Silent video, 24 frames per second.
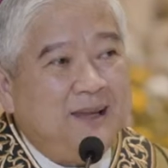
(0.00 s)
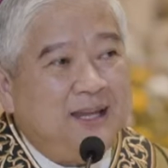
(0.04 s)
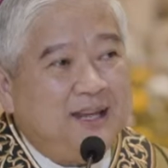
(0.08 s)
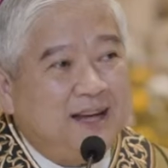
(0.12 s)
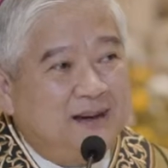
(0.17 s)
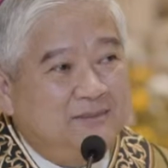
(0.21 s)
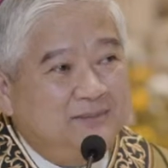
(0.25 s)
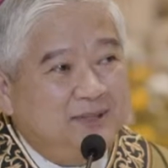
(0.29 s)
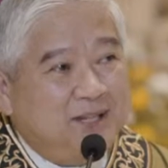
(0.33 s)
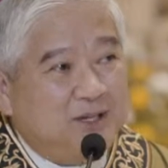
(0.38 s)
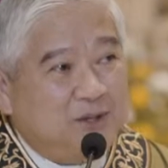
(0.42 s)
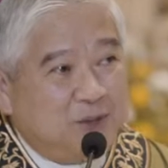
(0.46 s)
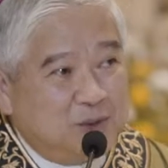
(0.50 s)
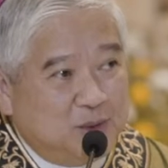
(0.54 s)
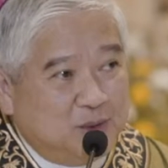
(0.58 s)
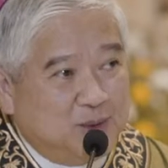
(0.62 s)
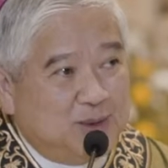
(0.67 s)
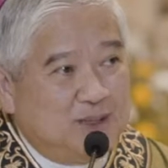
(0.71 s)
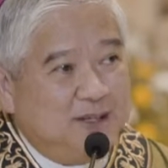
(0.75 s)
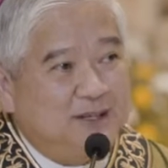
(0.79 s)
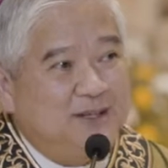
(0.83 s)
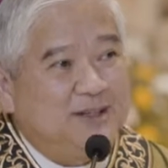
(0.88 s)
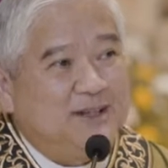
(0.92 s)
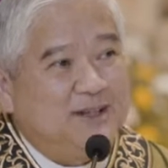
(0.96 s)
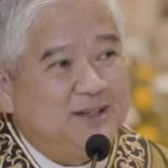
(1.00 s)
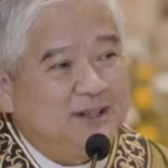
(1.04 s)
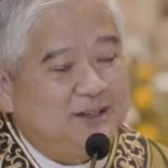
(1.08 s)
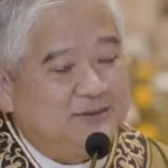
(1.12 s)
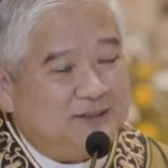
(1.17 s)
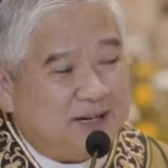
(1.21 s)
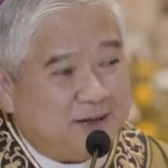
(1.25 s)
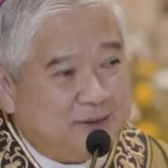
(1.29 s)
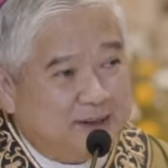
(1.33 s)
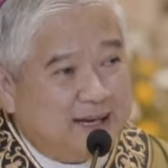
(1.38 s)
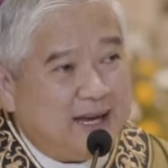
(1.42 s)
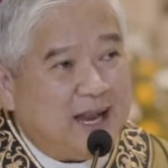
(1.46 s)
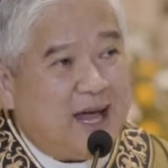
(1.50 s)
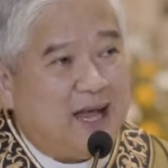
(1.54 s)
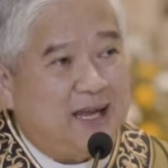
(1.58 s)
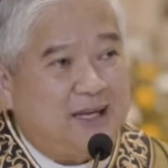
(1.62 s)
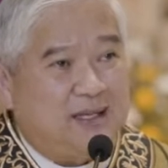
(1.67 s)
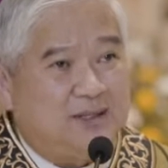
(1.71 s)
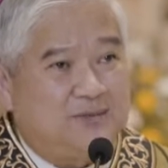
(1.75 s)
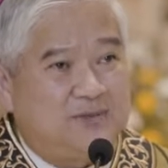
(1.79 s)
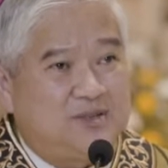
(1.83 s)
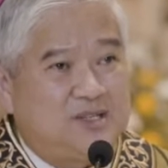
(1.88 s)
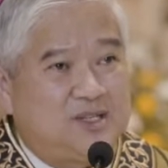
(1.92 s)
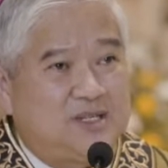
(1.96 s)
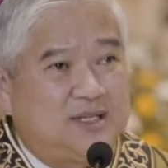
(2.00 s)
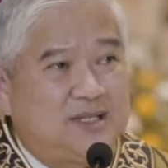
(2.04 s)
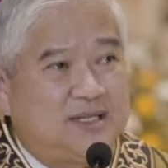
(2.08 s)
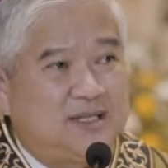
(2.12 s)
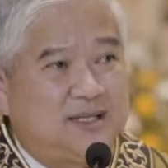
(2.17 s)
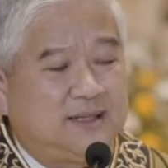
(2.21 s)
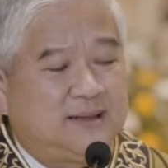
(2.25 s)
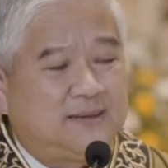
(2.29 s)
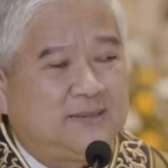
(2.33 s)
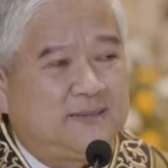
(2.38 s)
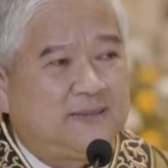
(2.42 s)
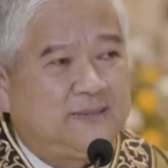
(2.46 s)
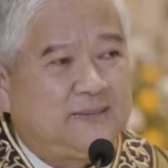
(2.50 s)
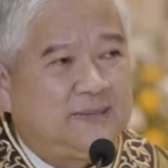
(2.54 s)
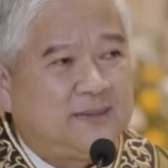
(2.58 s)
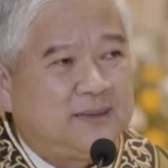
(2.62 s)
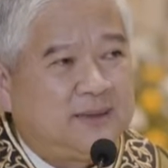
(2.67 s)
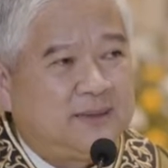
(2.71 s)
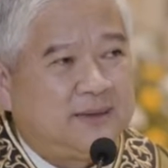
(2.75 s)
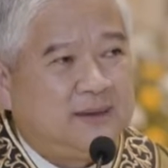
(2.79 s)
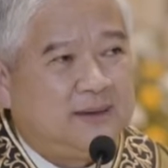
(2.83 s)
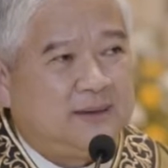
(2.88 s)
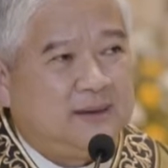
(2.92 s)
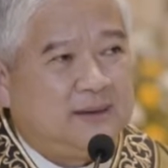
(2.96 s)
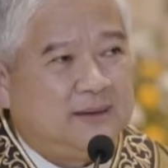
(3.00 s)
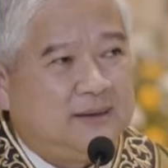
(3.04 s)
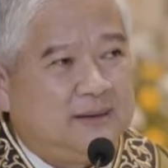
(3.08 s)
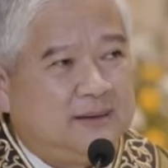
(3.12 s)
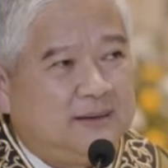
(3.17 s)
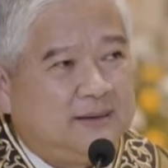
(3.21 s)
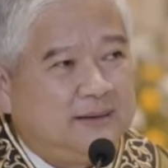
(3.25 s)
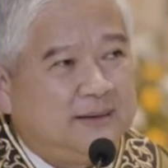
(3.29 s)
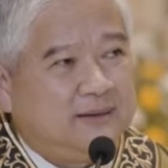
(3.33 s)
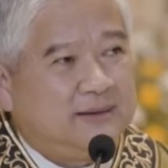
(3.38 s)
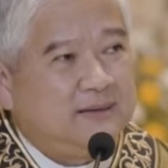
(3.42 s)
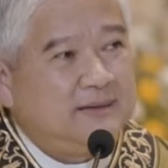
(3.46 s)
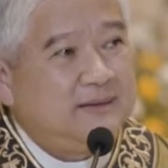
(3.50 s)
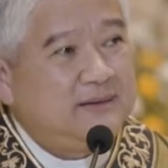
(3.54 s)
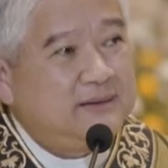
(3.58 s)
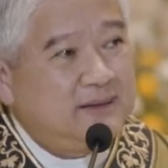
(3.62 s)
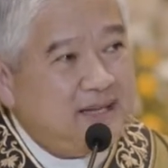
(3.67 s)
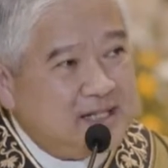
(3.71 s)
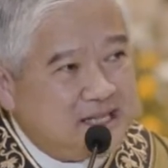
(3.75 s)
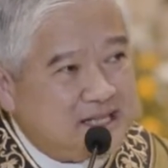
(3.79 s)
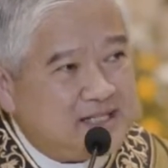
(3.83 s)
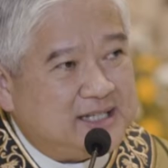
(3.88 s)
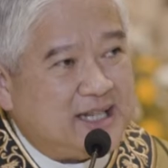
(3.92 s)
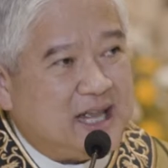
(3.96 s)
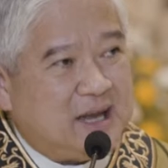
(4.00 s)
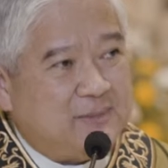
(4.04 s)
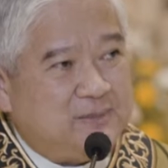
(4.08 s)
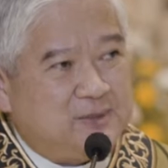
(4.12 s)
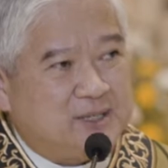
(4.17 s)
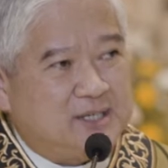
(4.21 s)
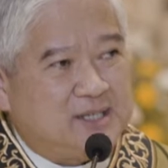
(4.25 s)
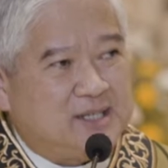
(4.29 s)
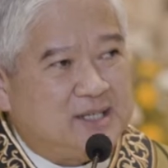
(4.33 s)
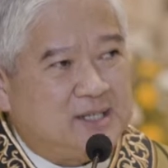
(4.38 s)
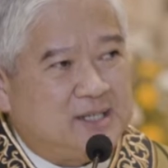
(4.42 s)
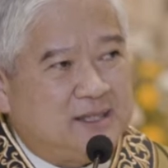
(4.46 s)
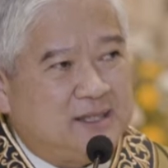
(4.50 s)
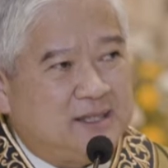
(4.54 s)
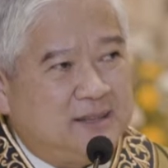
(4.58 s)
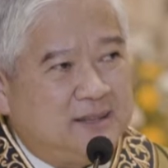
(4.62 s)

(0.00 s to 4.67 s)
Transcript: become the rule of our lives. Three steps.